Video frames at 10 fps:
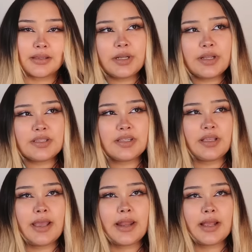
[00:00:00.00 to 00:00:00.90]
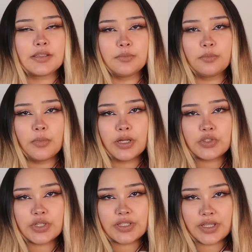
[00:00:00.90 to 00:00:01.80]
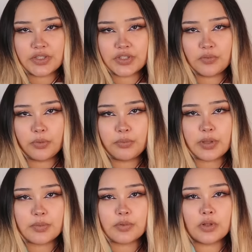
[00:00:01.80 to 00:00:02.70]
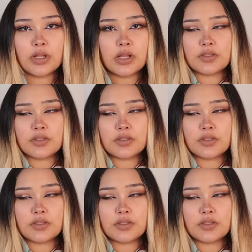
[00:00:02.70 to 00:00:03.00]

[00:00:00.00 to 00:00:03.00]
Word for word: but it doesn't get as much attention when people